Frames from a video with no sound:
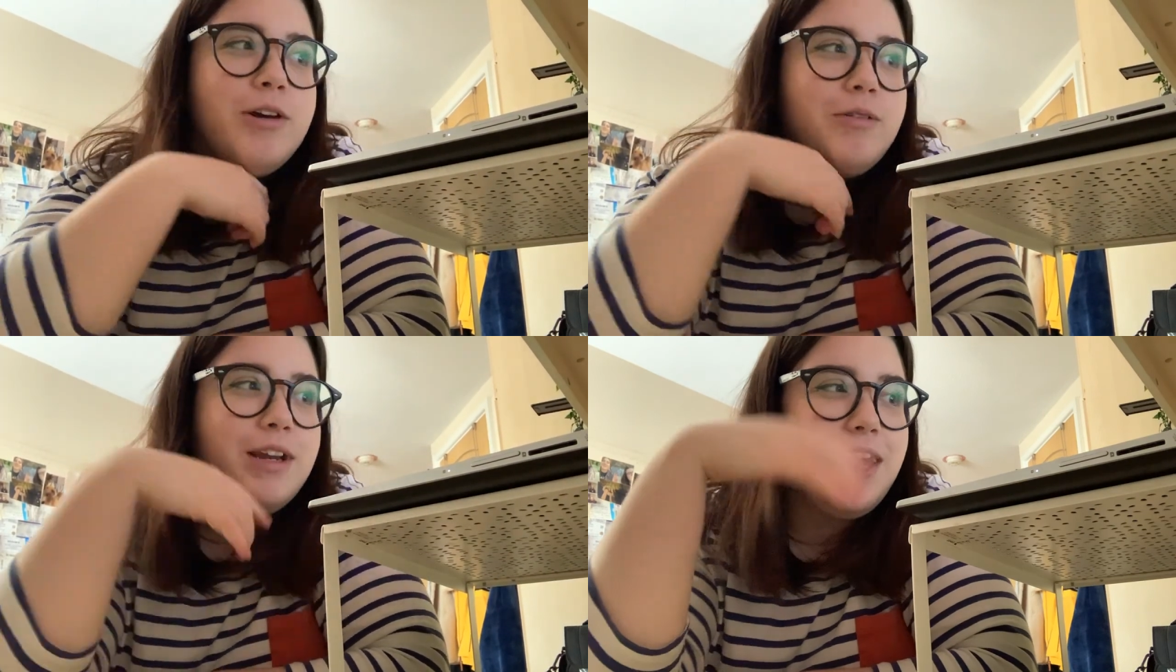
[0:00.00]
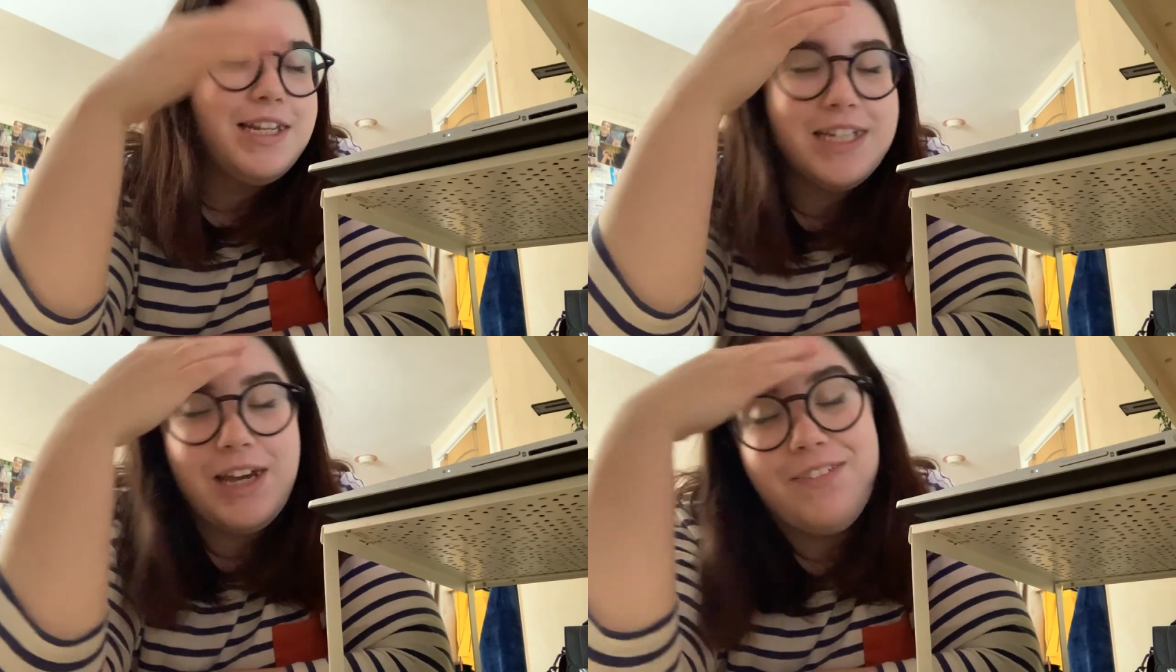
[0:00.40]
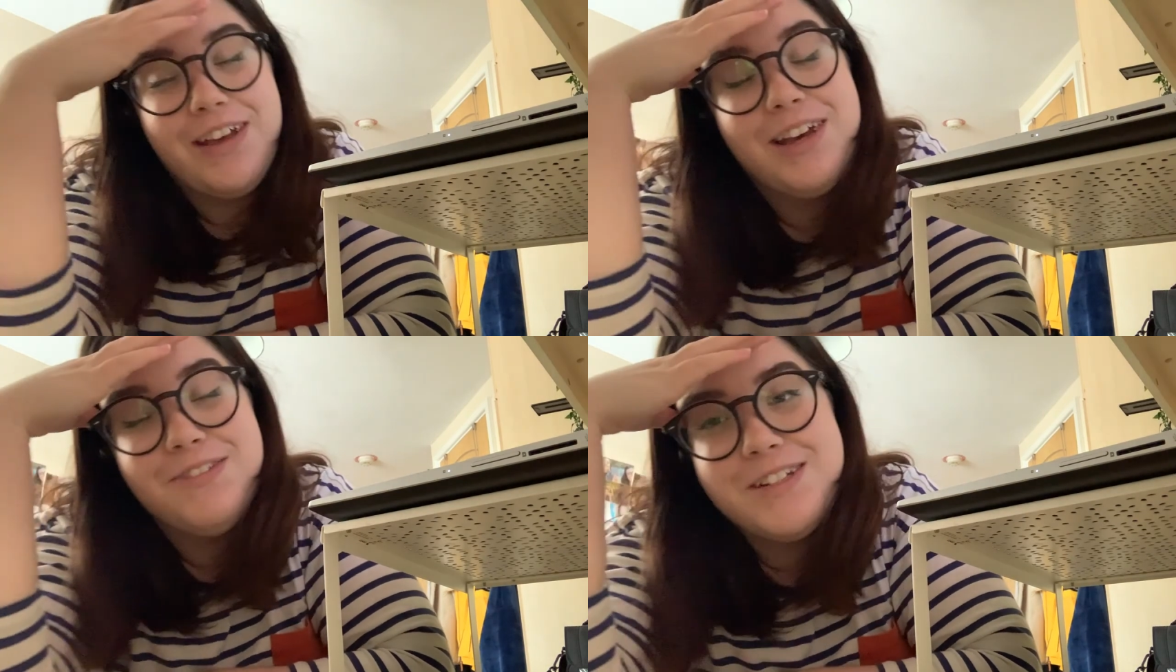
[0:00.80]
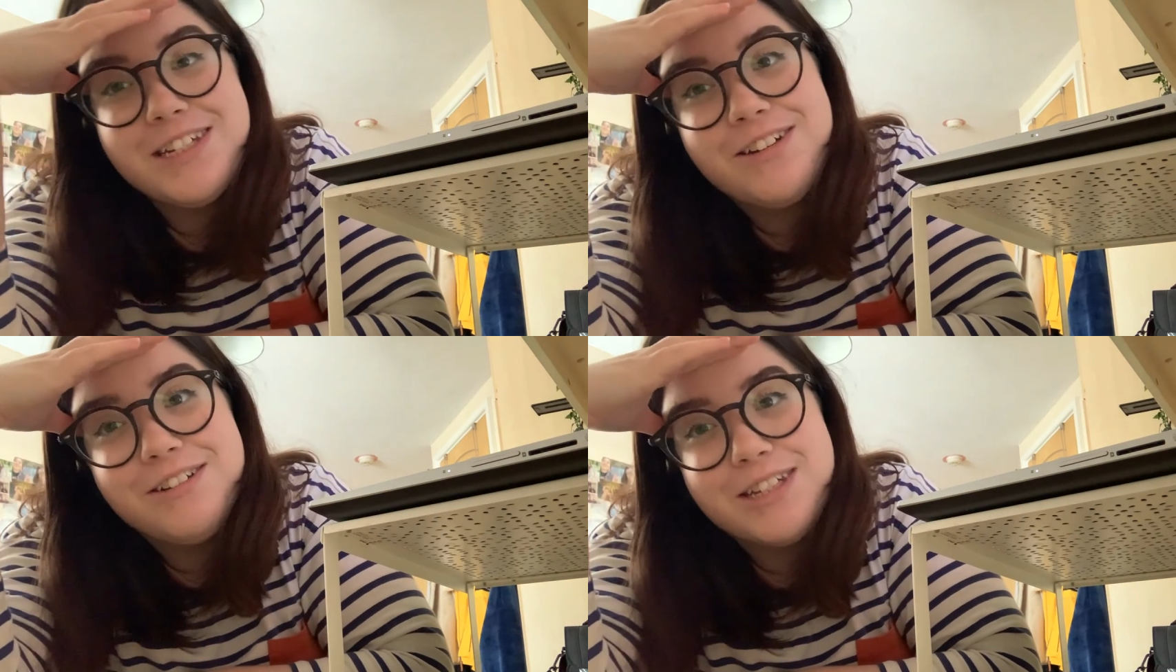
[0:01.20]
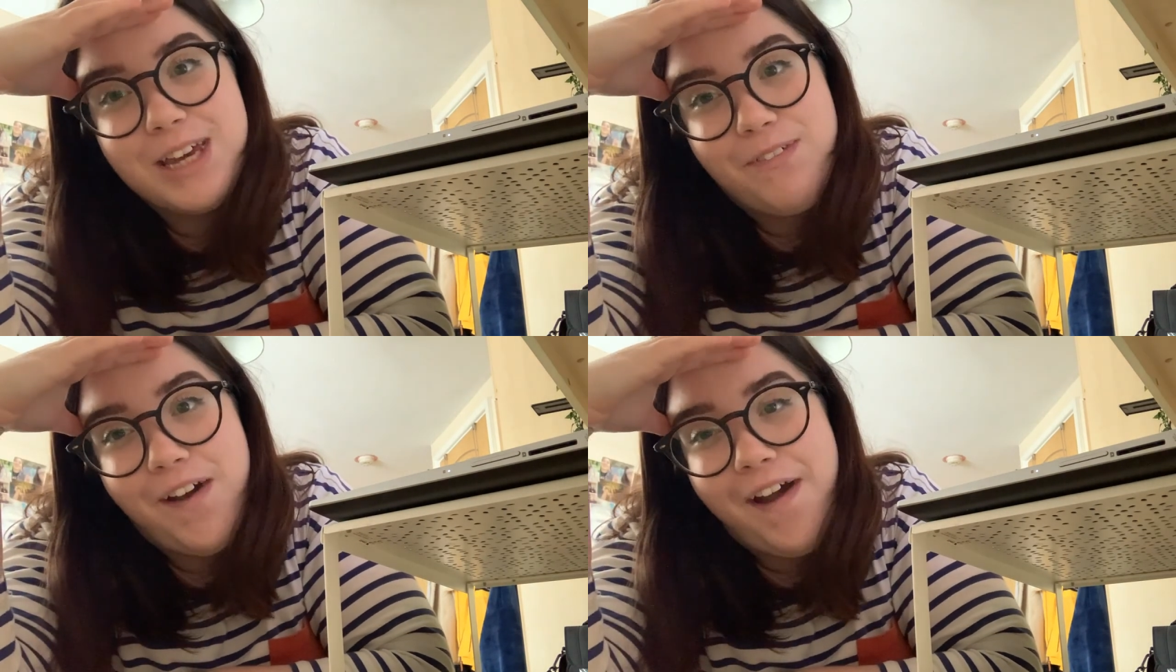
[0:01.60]
would get together have just got
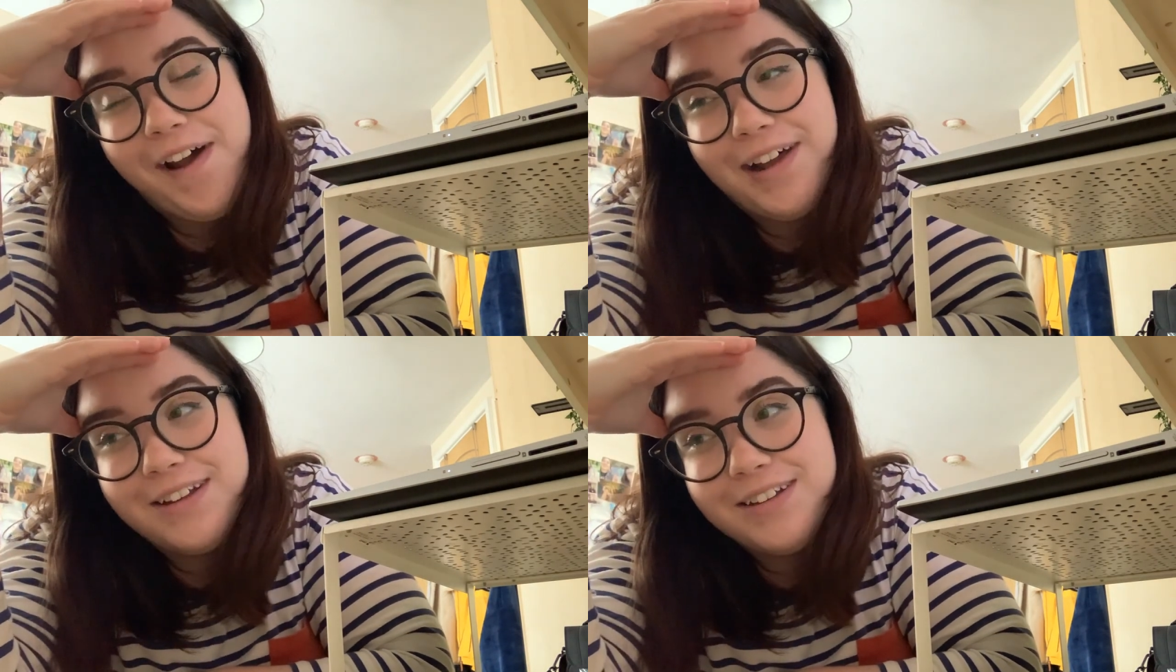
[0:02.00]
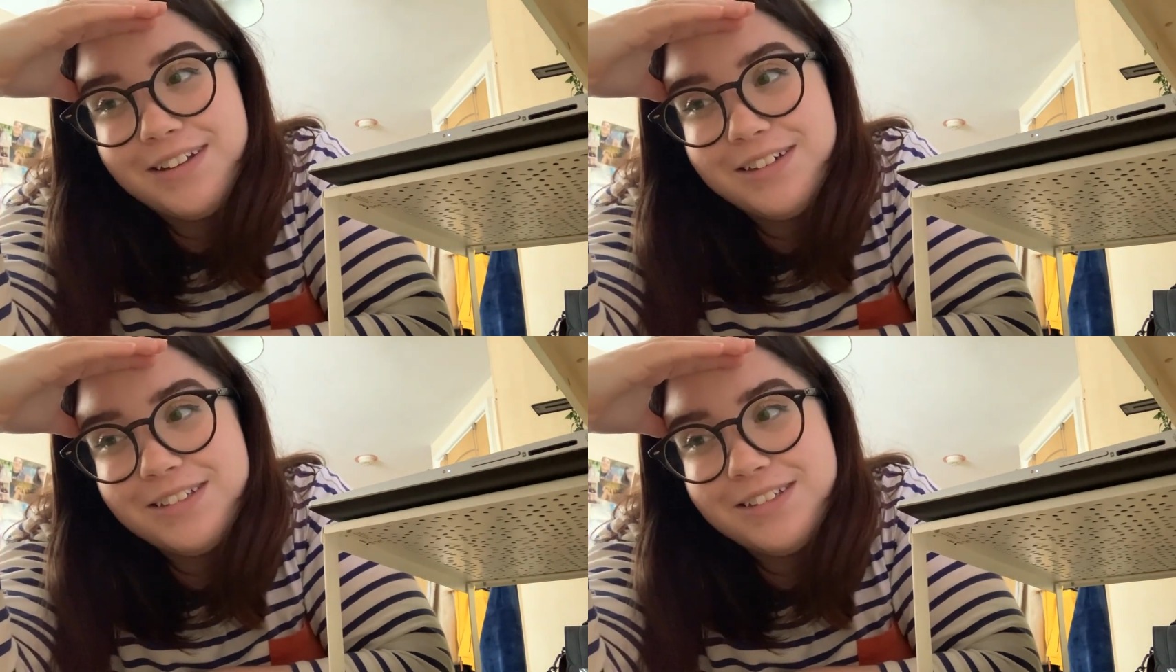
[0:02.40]
together, and